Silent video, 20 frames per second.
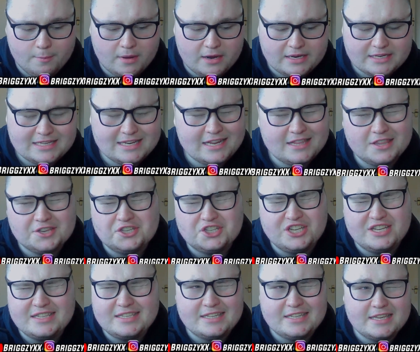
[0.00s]
Isn't it the
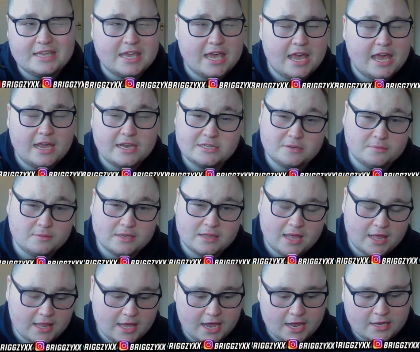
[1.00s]
GTK, something
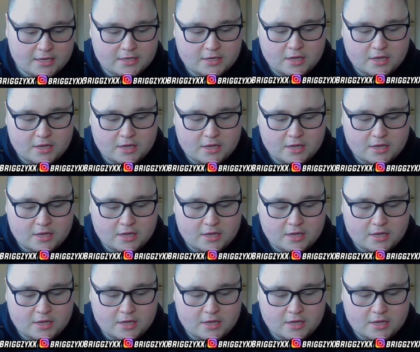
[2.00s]
like that?